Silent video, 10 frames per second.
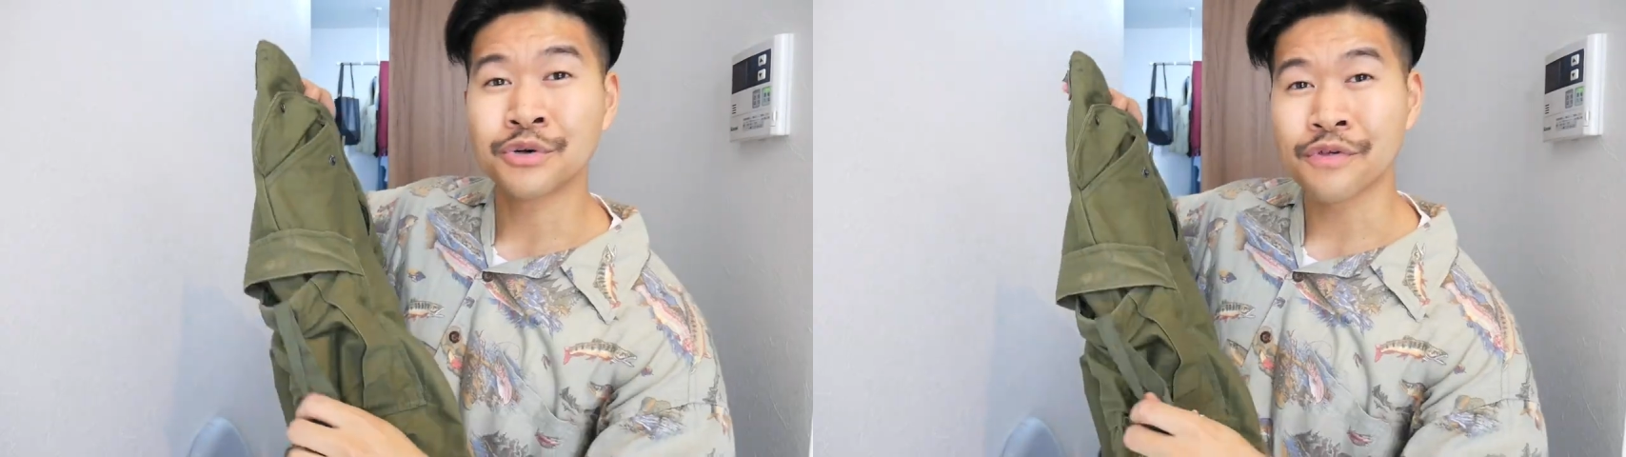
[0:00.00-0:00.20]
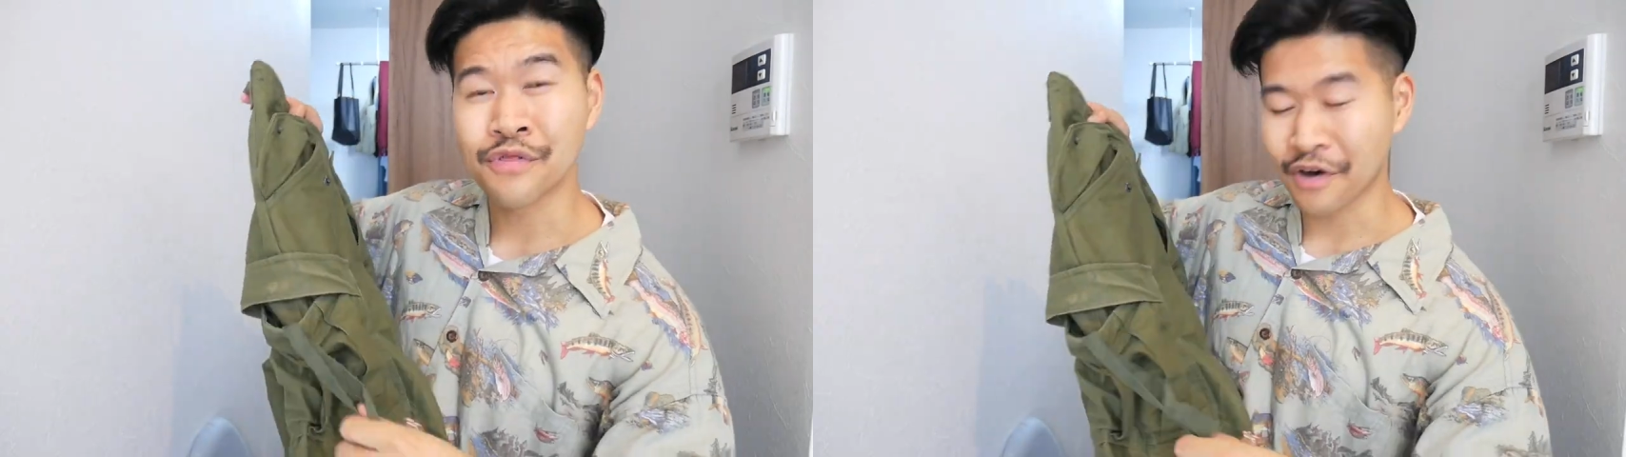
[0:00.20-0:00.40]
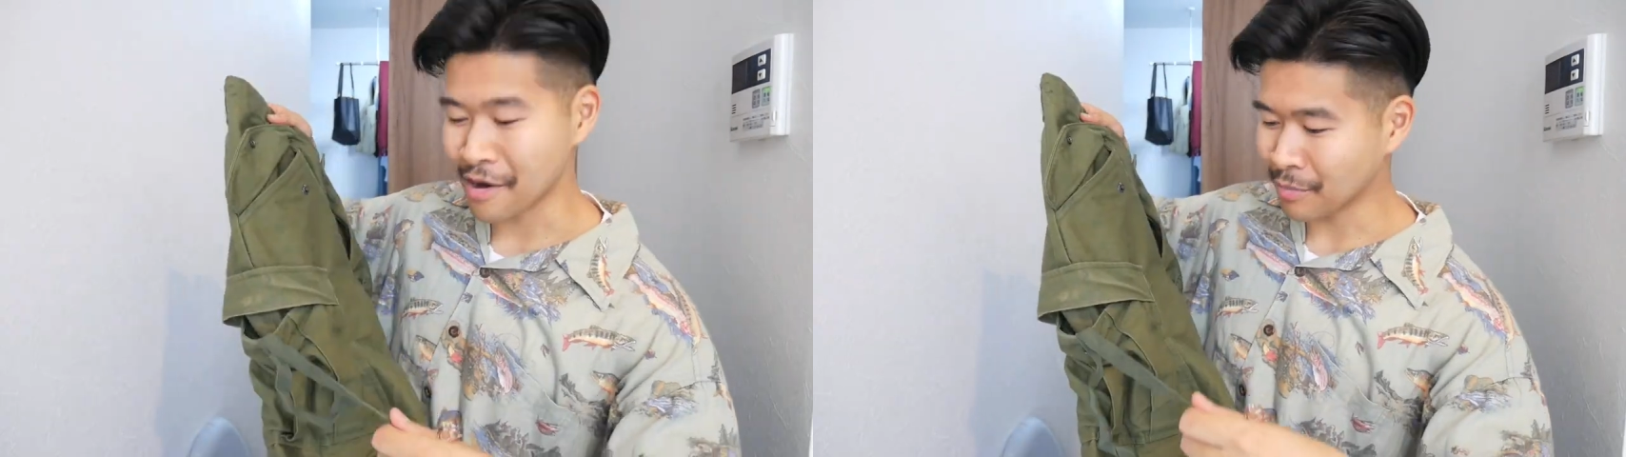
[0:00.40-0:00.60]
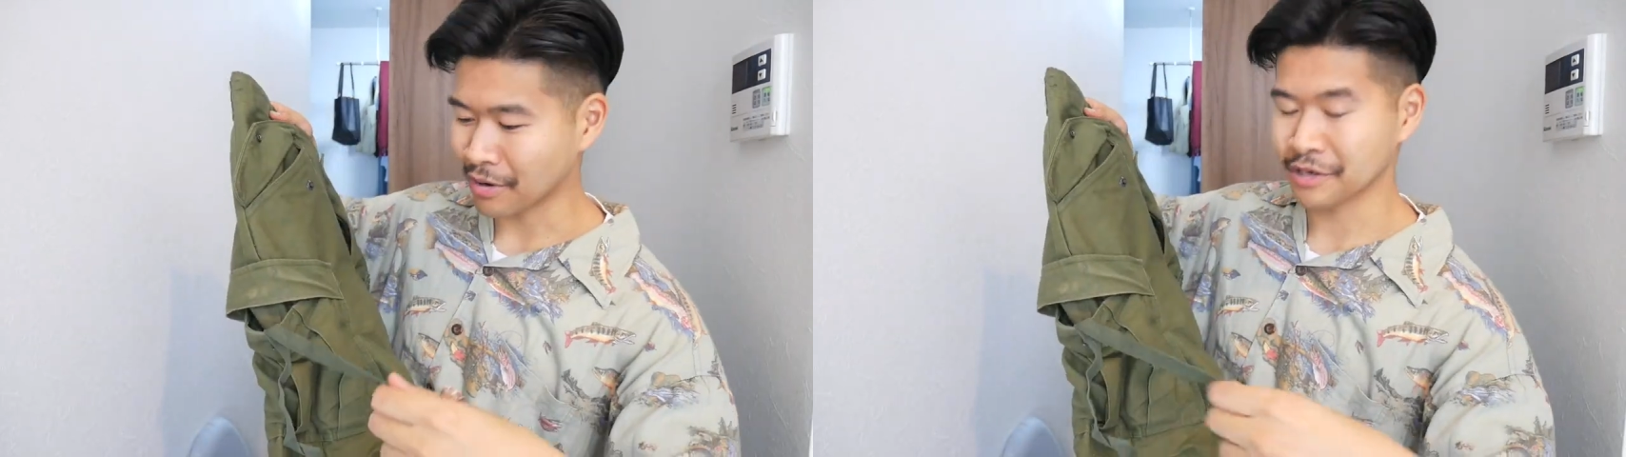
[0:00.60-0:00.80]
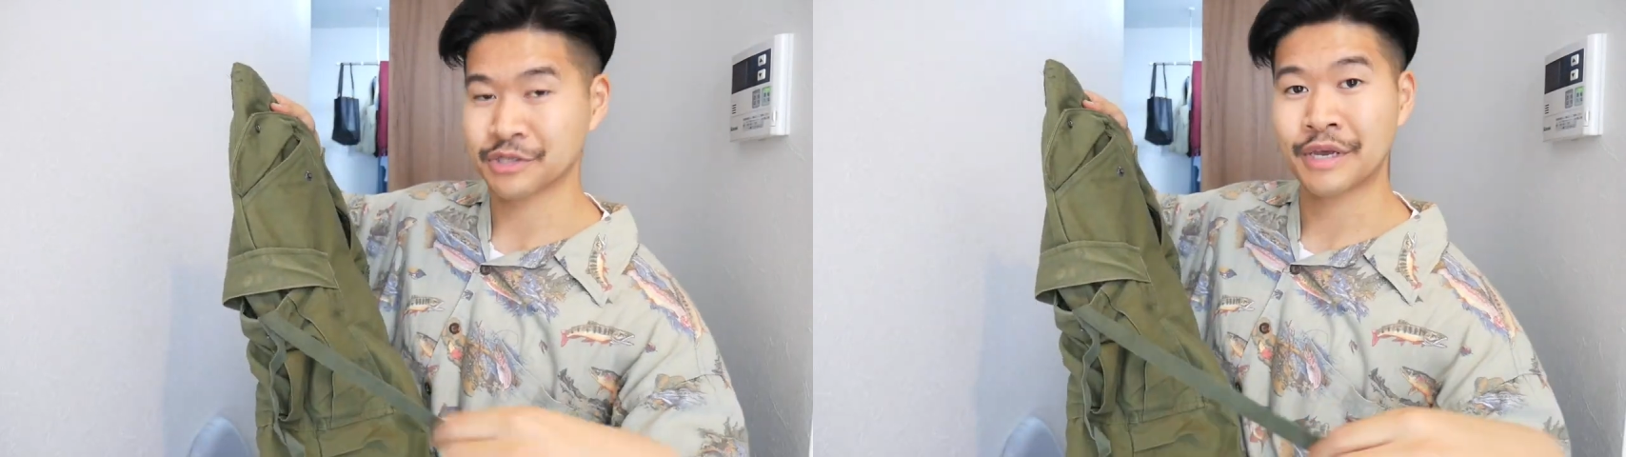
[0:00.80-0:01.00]
sort of thigh
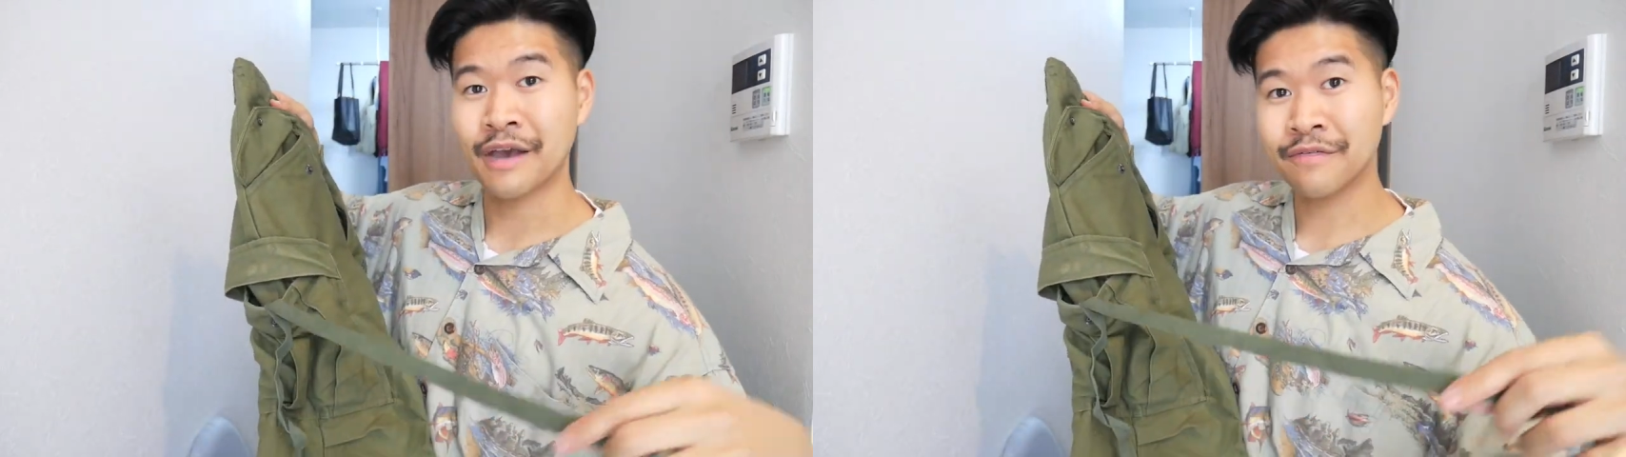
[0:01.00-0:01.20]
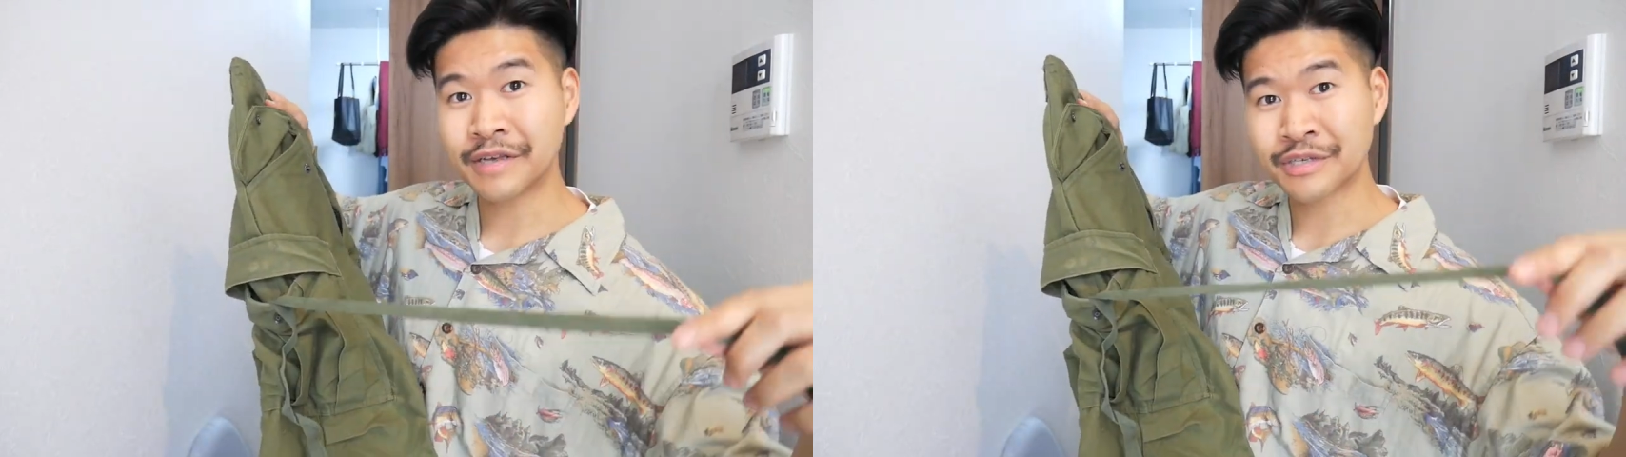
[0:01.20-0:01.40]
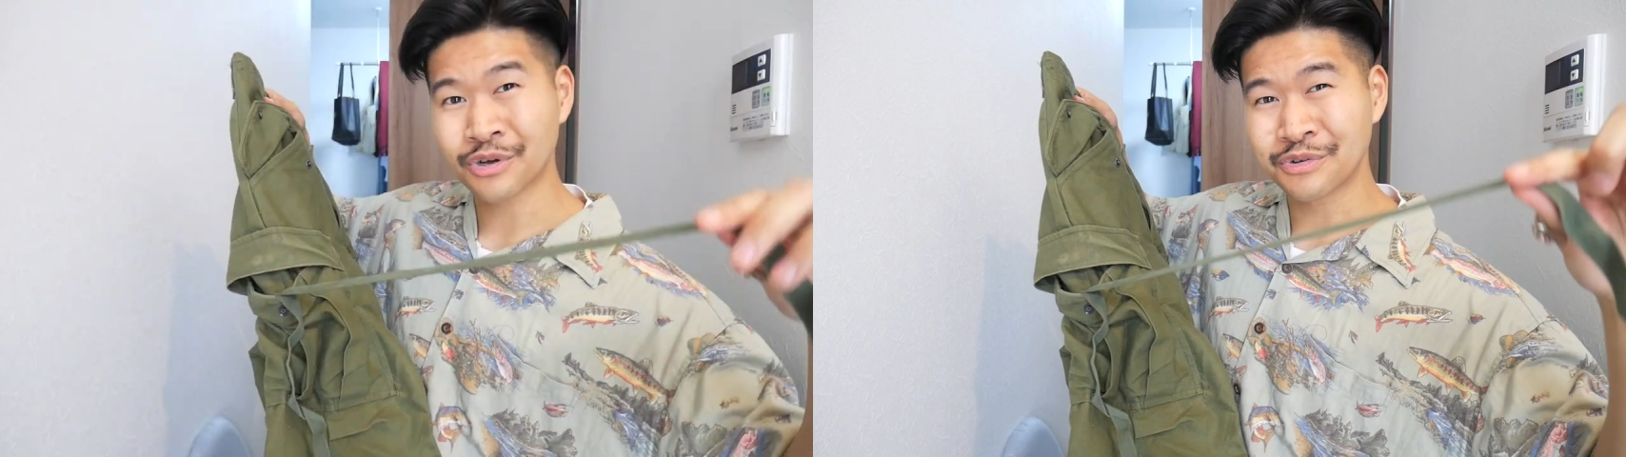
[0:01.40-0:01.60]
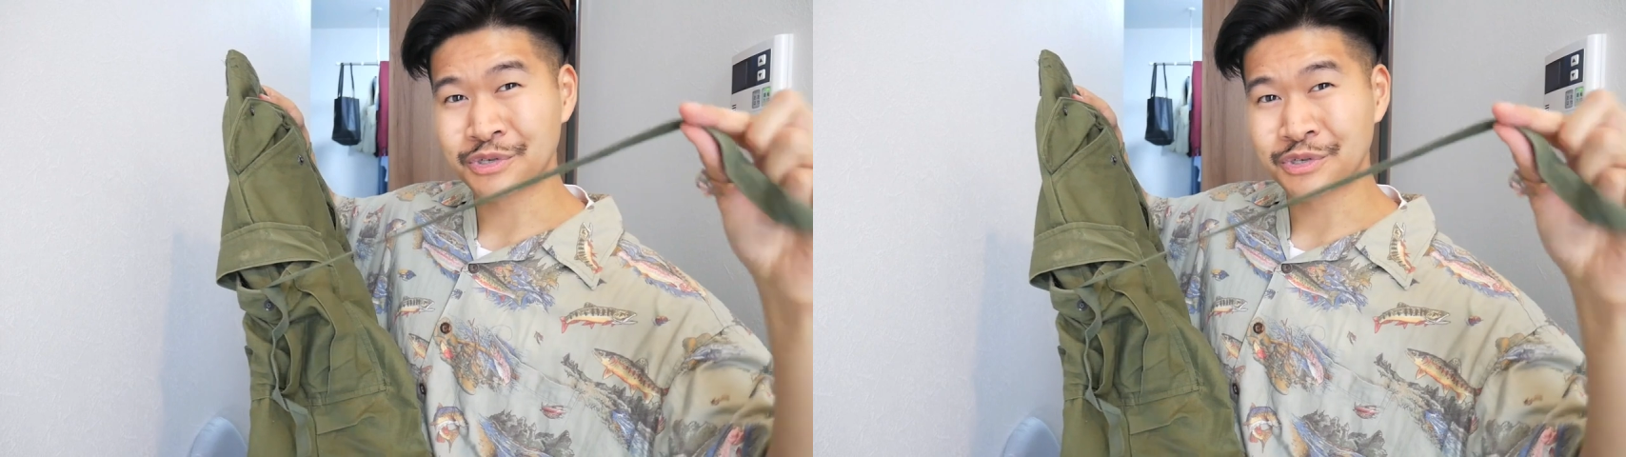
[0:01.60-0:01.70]
pockets, you have these sort of